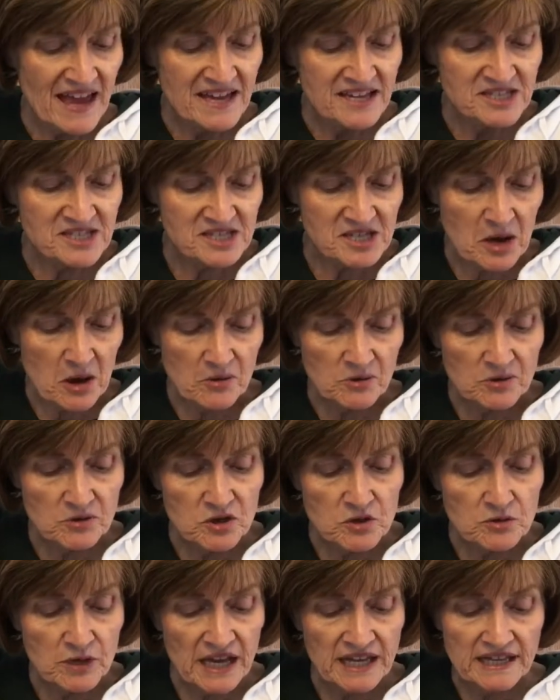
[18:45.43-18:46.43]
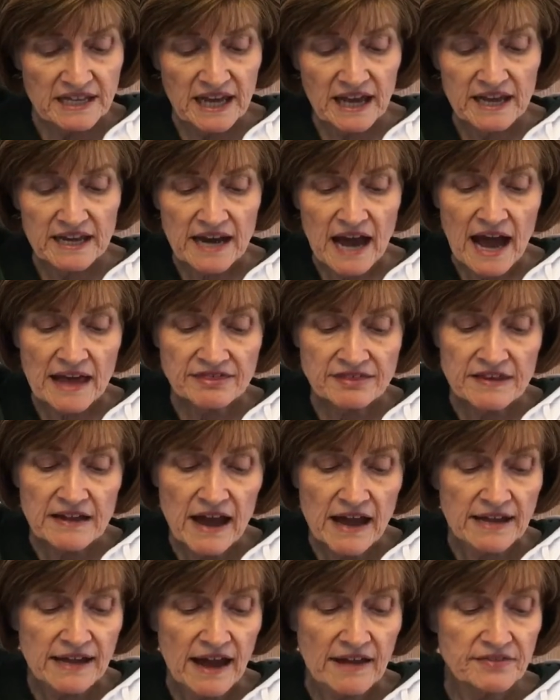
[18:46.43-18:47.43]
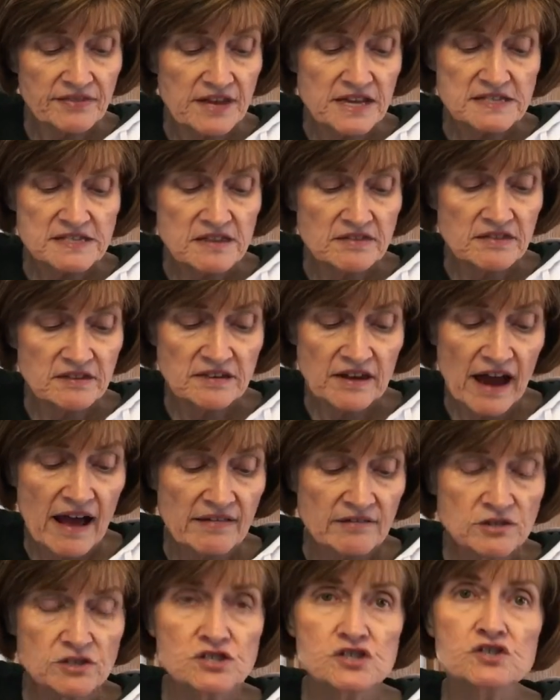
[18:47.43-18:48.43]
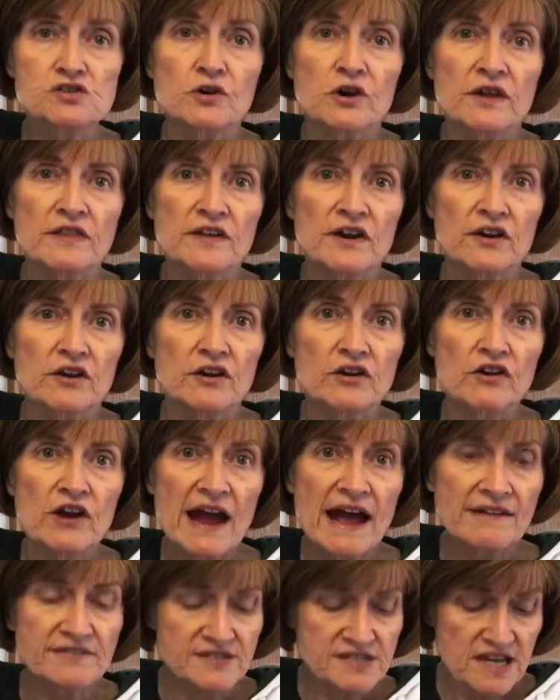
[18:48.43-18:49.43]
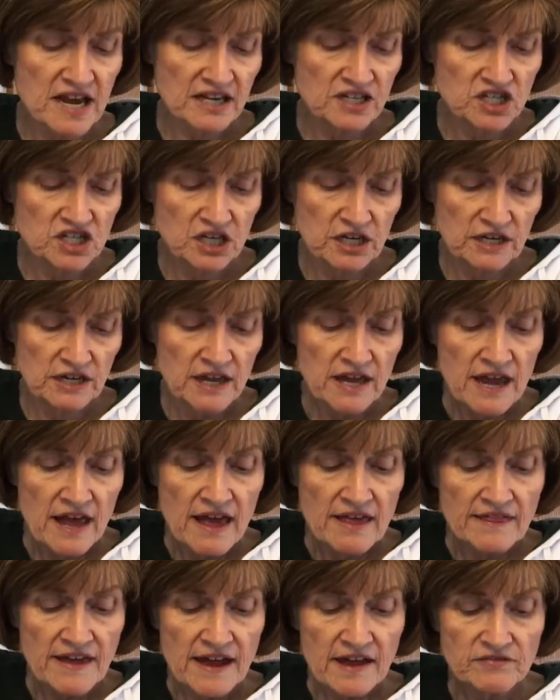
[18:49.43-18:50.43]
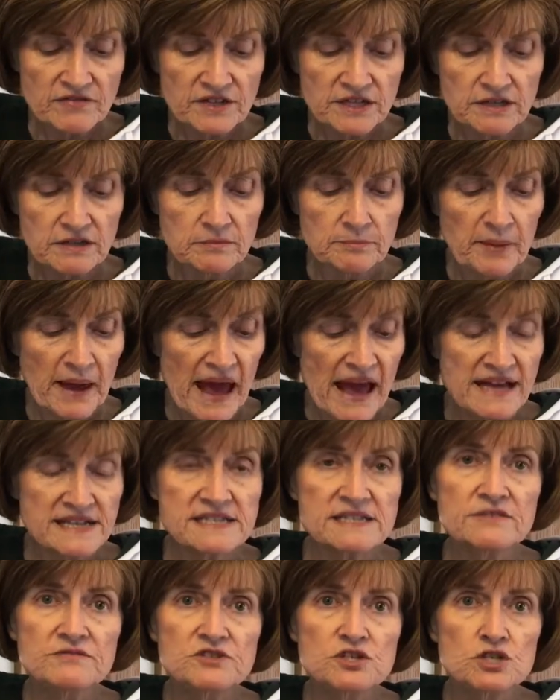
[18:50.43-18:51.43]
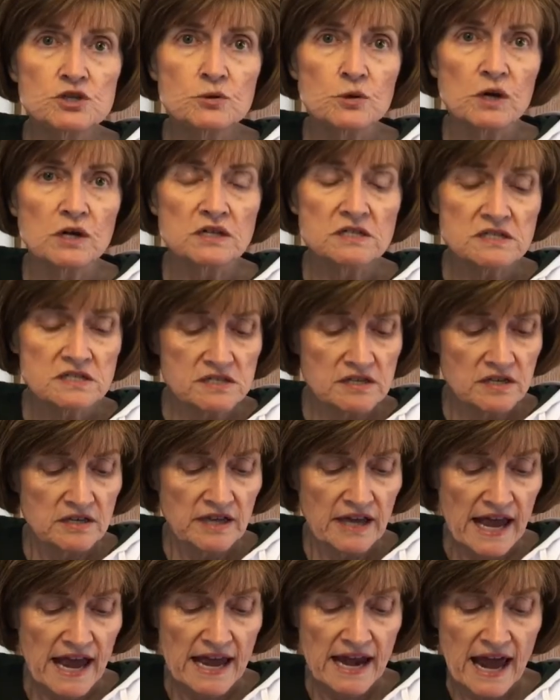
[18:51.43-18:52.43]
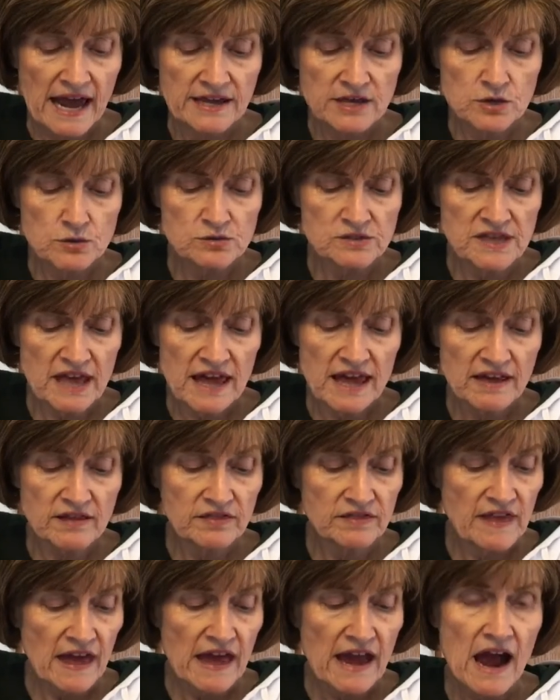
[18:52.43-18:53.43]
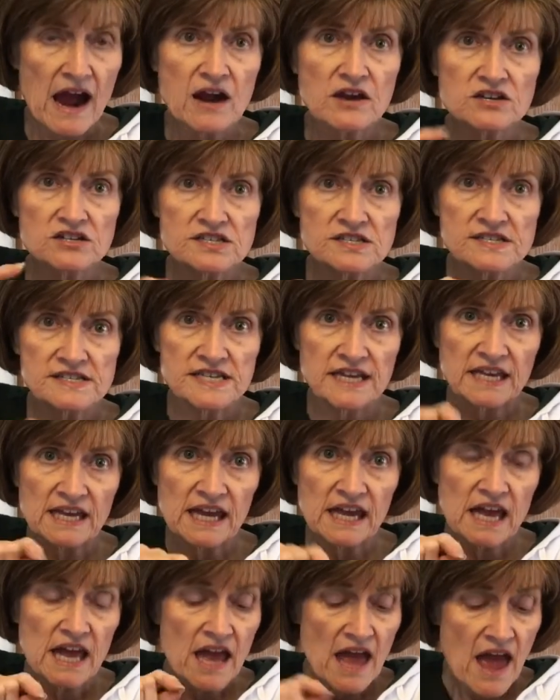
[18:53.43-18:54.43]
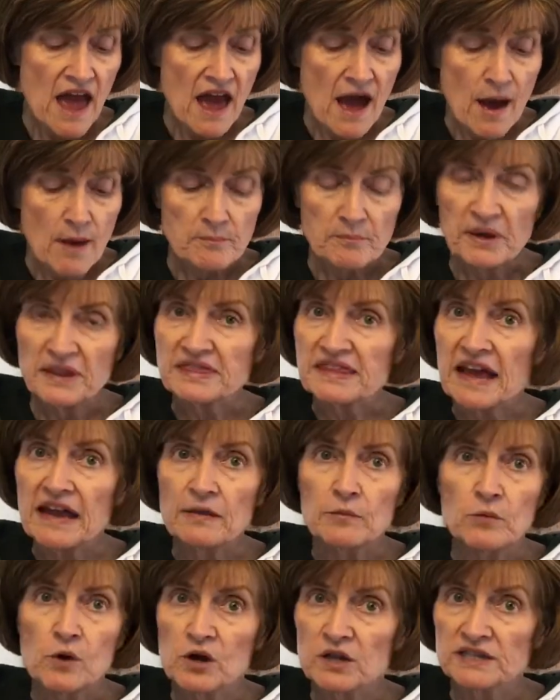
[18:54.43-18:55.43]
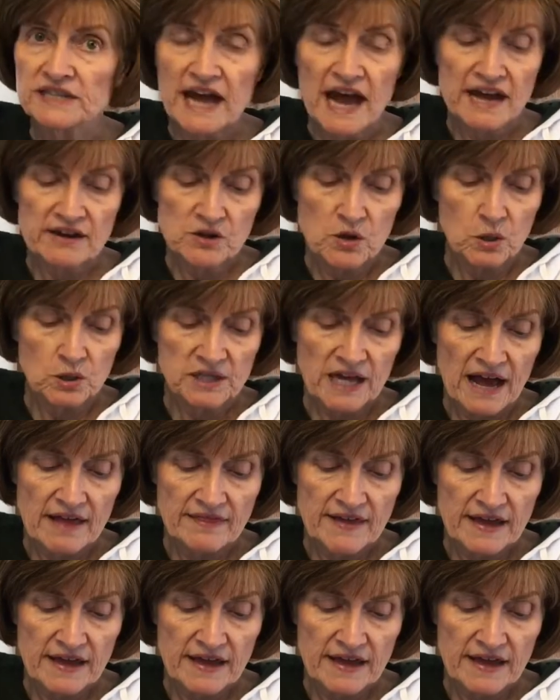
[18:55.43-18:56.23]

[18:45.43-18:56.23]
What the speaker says: So you can get, I think I got these at the dollar store in their craft section. They have little bags of jewels, and they are sticky, but they will not hold on.